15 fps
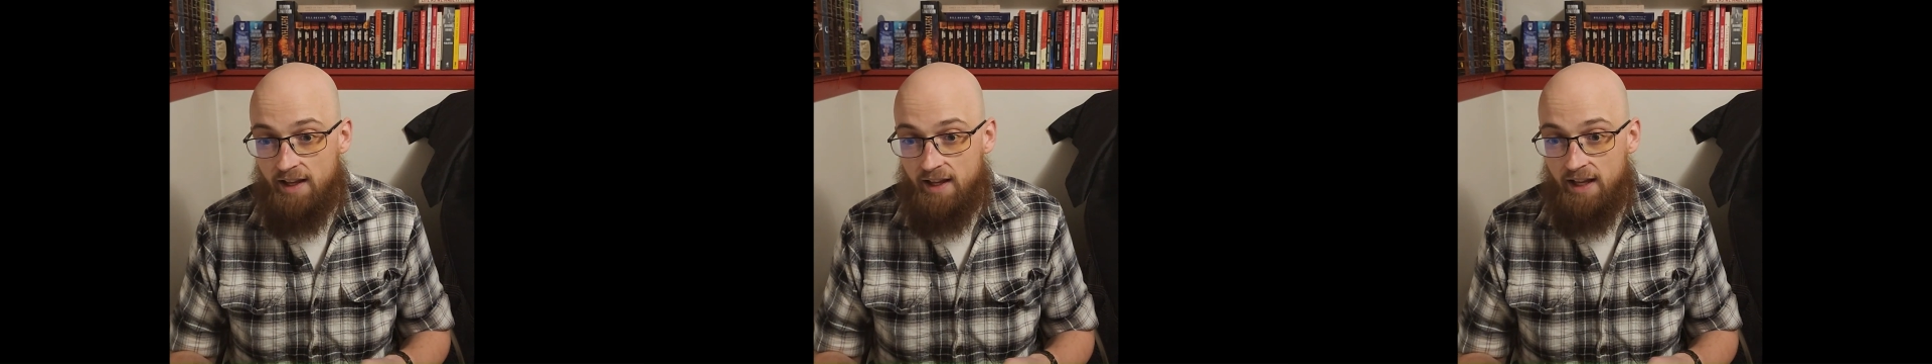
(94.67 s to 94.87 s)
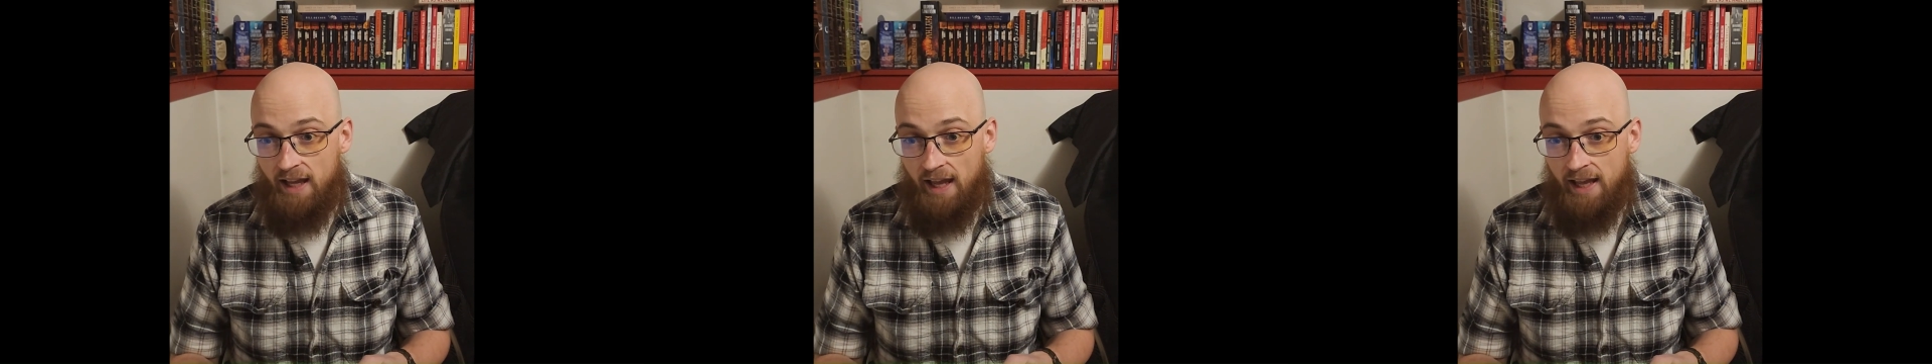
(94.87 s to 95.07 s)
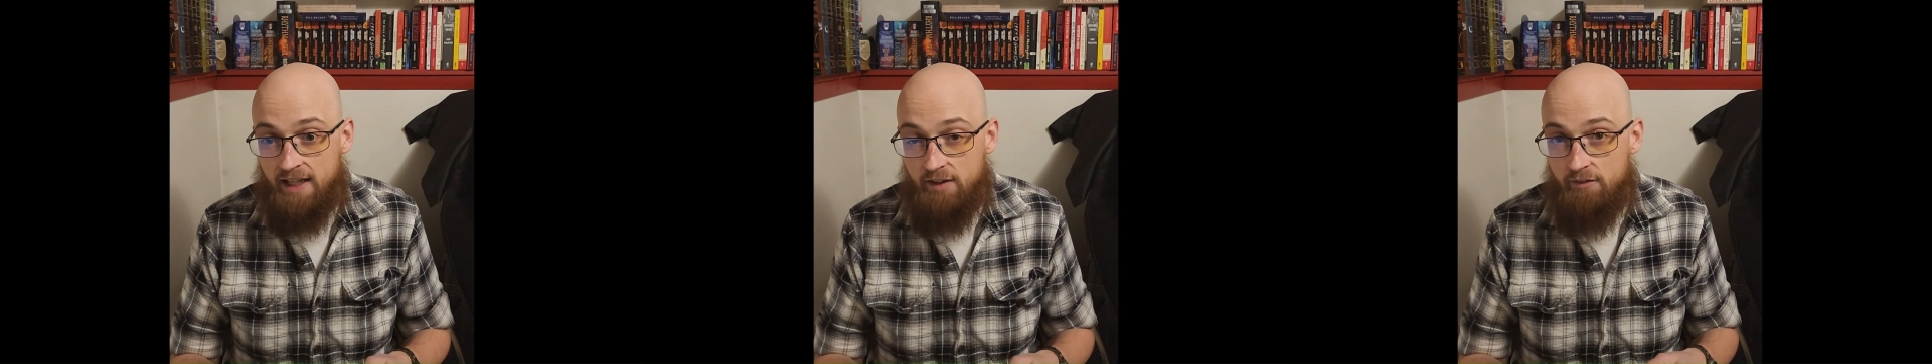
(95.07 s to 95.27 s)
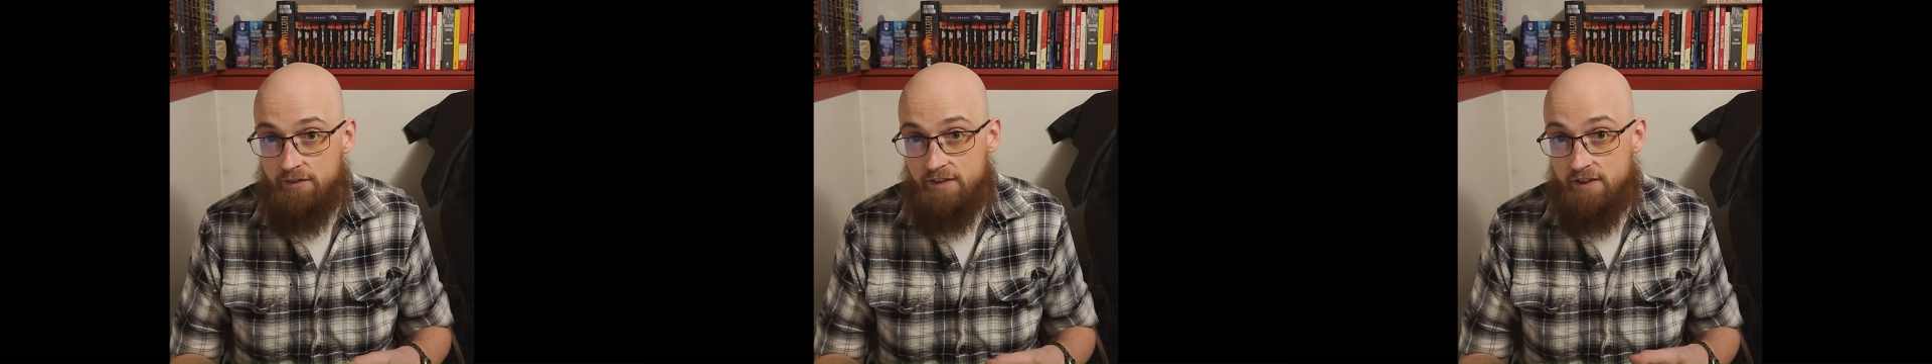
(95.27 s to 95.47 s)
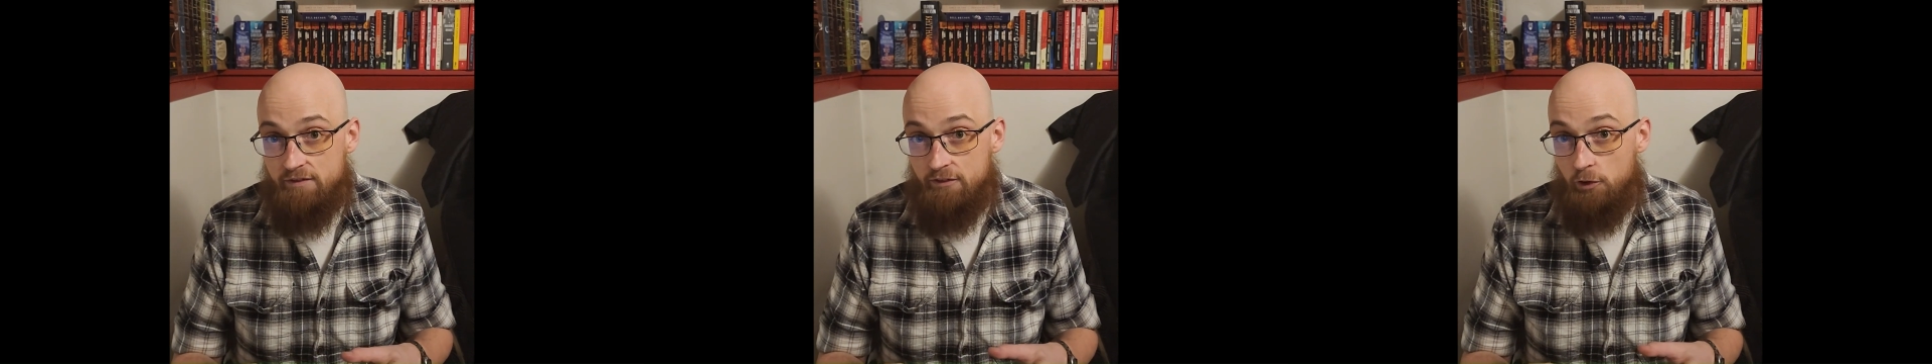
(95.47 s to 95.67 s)
And if
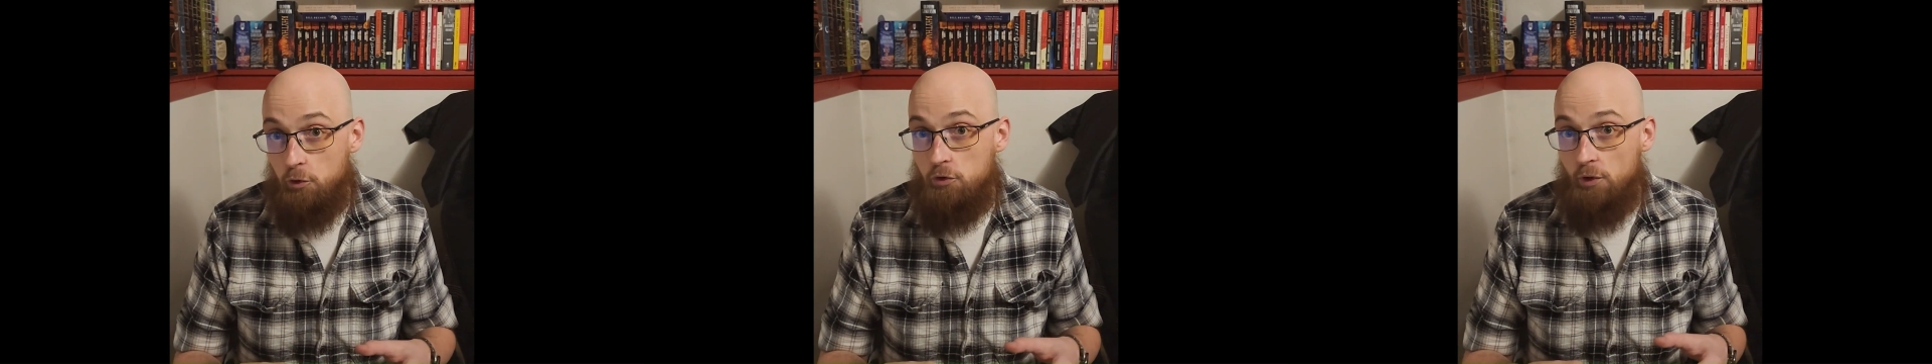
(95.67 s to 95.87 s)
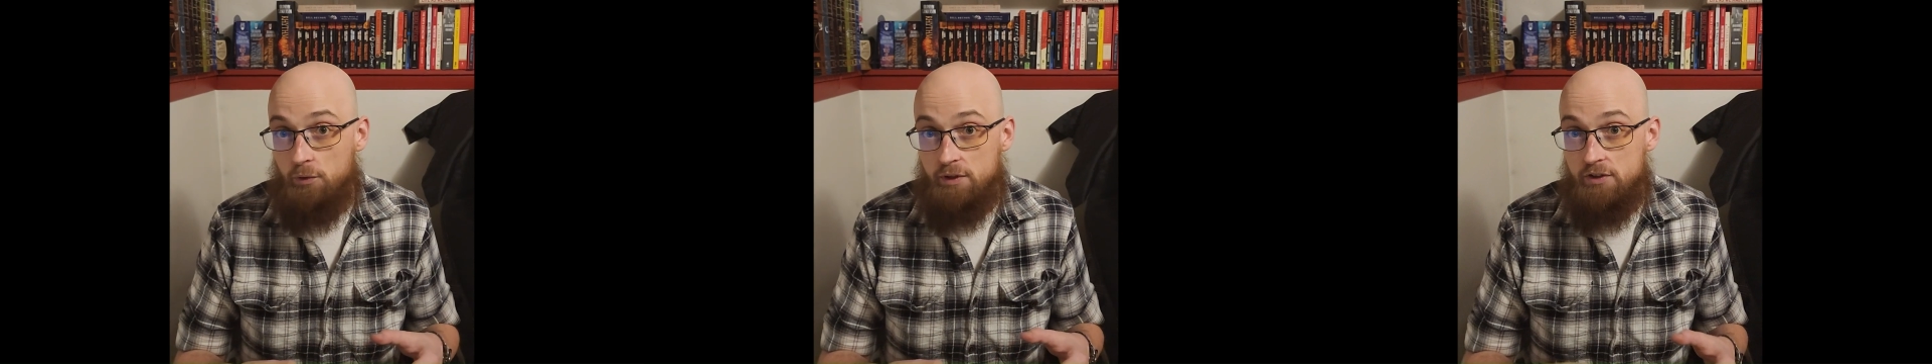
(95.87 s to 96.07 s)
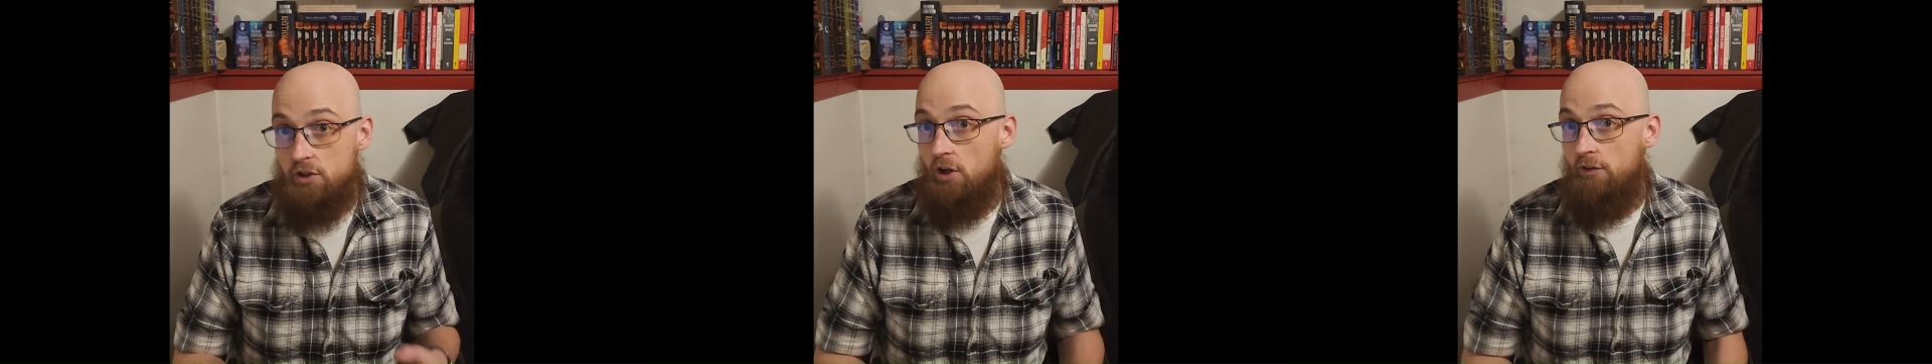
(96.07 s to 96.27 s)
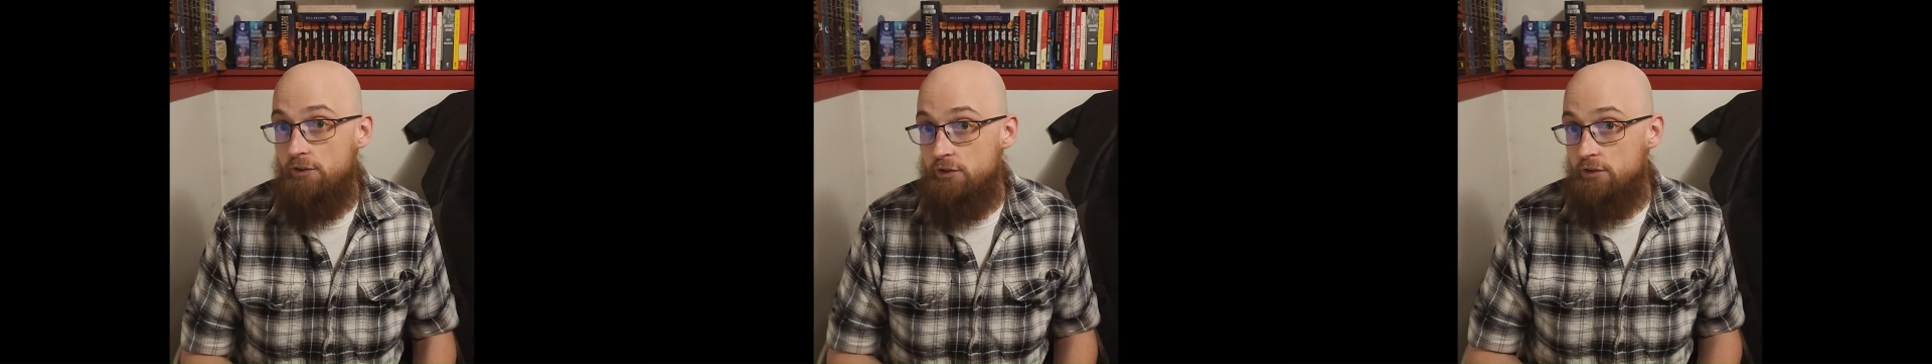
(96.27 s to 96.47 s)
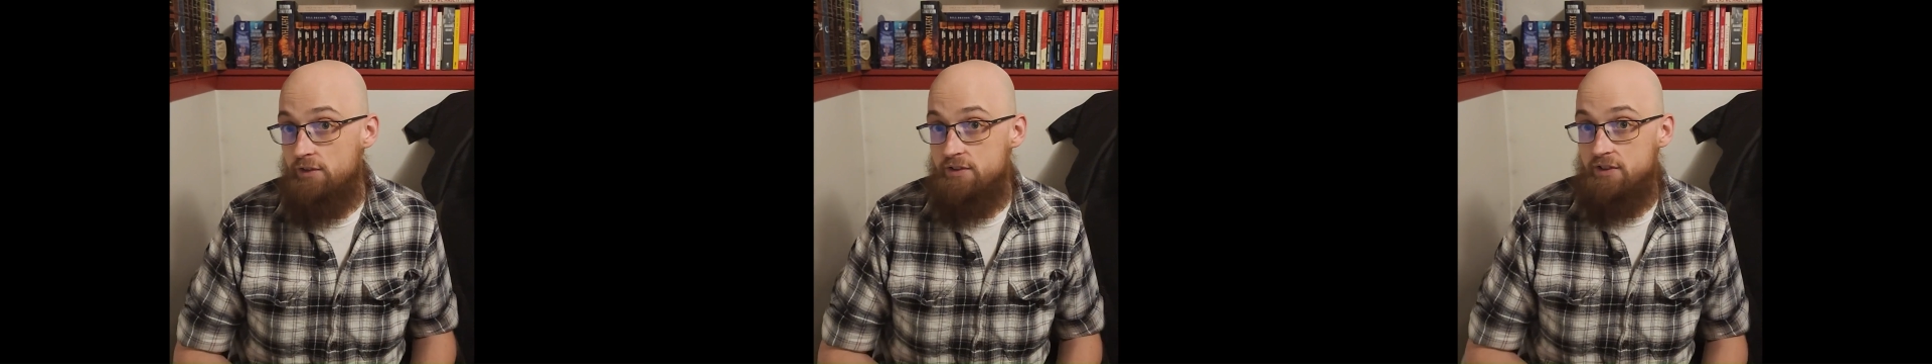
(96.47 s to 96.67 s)
the full-grown adults
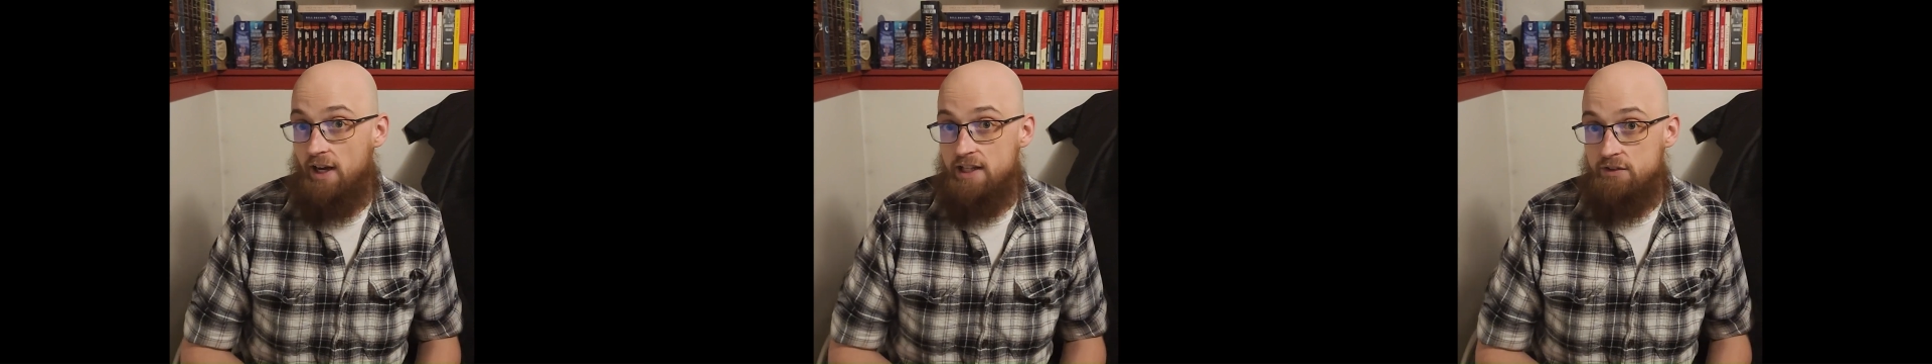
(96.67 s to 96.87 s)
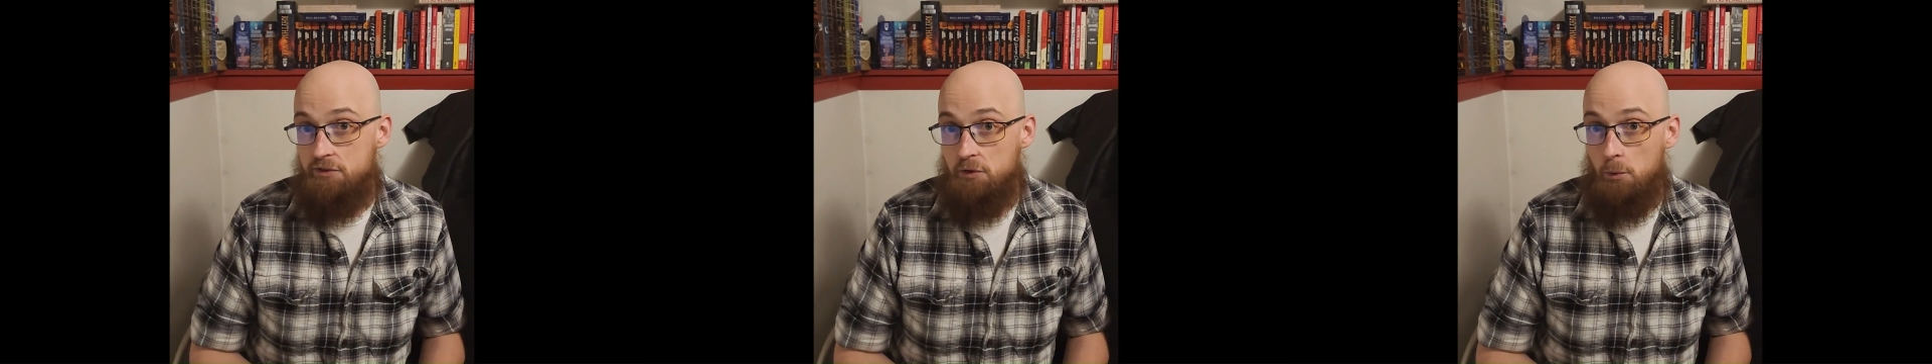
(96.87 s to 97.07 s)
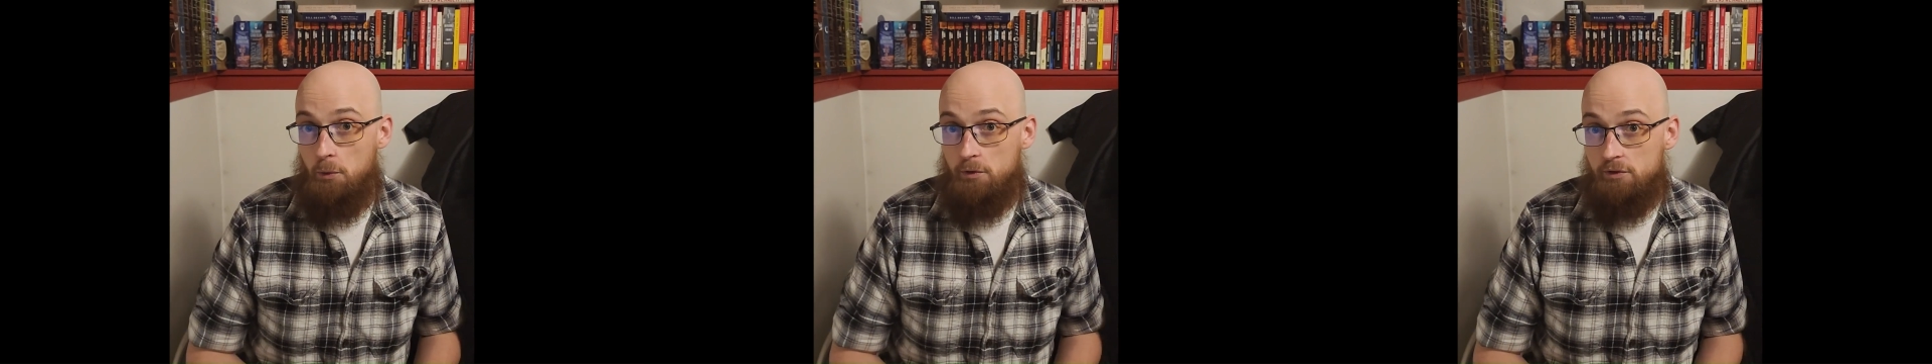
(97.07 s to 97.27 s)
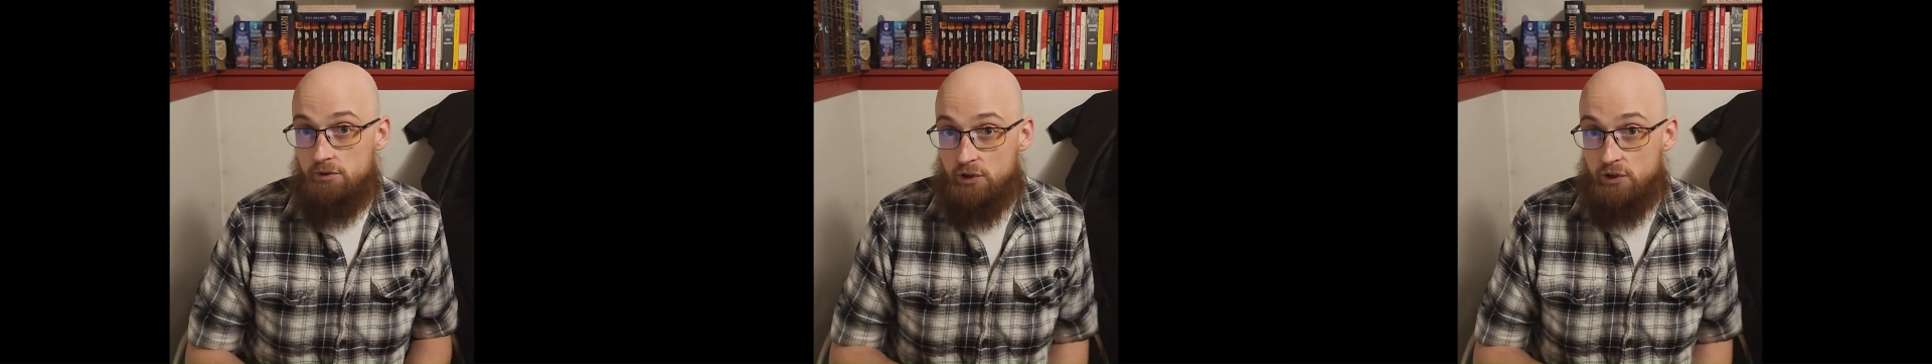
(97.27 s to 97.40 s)
are the size of quarters,